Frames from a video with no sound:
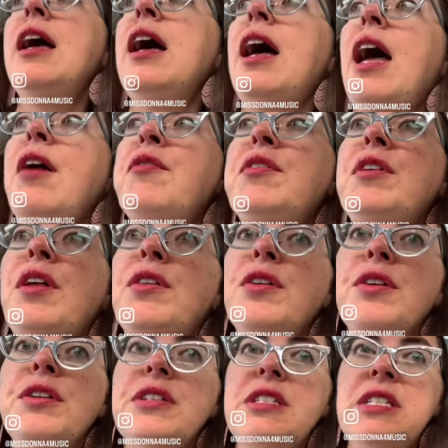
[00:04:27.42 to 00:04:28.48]
I have
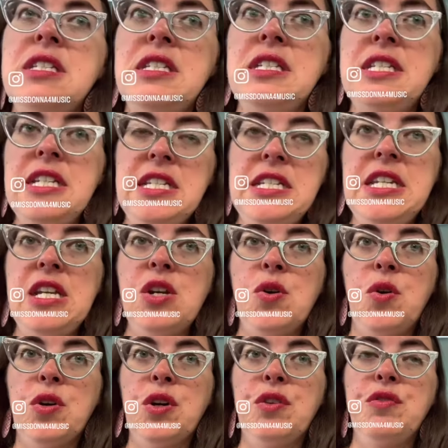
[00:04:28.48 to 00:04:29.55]
another TT
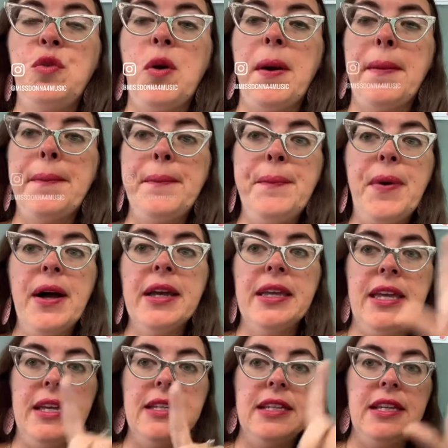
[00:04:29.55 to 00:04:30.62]
corner for
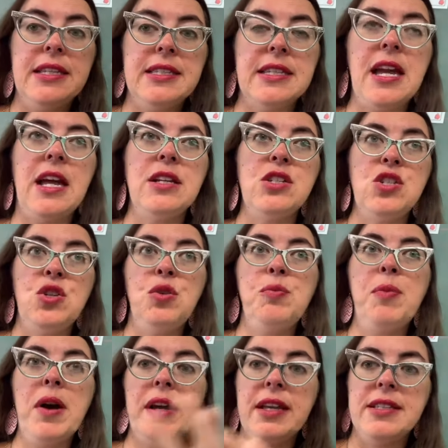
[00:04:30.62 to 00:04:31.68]
bucket and it's got two
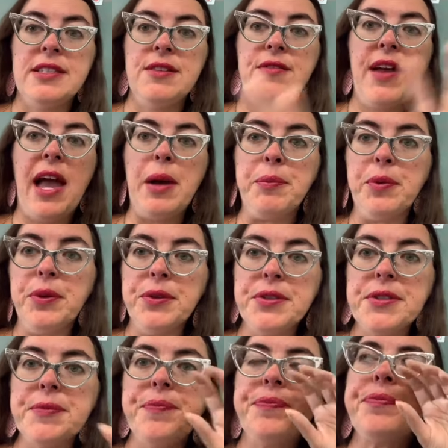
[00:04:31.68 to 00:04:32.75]
buckets of
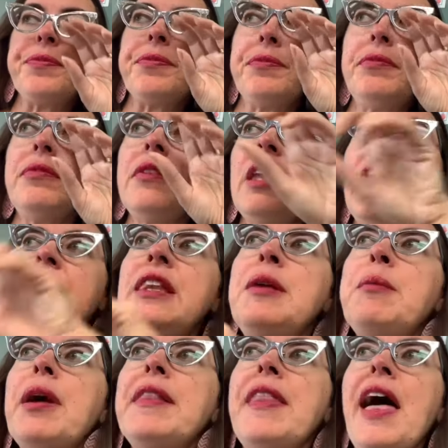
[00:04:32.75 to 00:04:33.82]
apples. And then
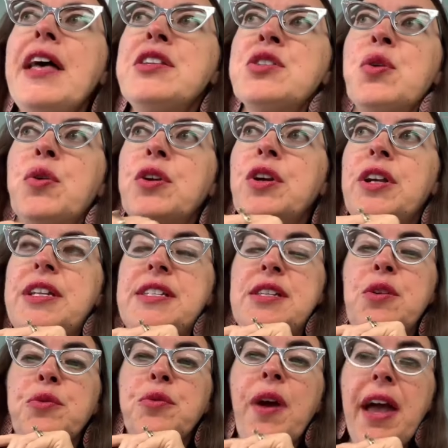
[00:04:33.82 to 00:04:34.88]
my last corner is a
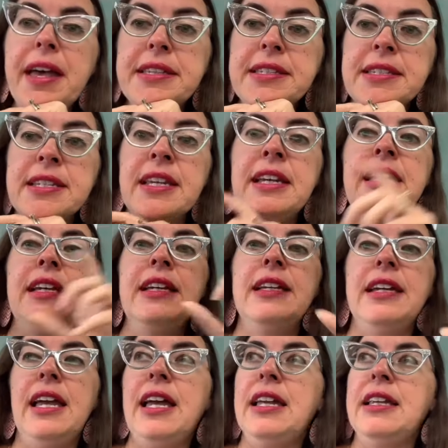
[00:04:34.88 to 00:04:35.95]
rest
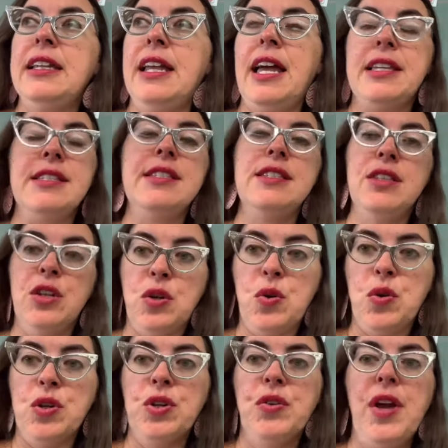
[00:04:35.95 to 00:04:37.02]
and it has the
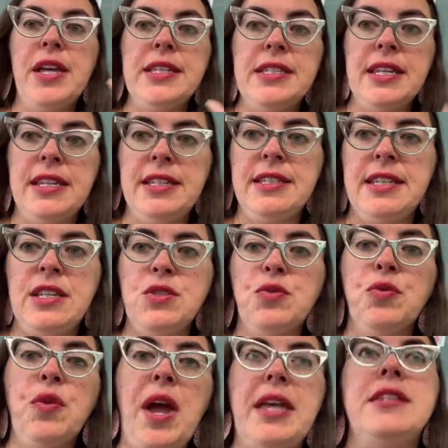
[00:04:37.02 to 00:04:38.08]
quarter rest and it says
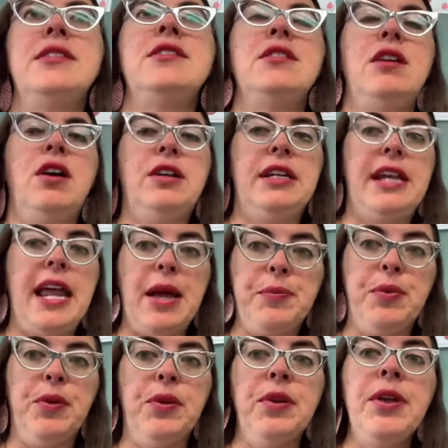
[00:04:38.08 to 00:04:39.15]
rest on an
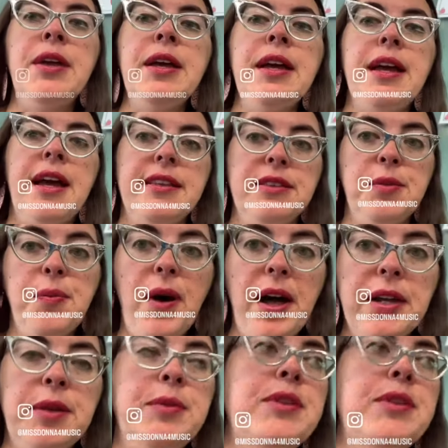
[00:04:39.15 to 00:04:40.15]
apple at the bottom.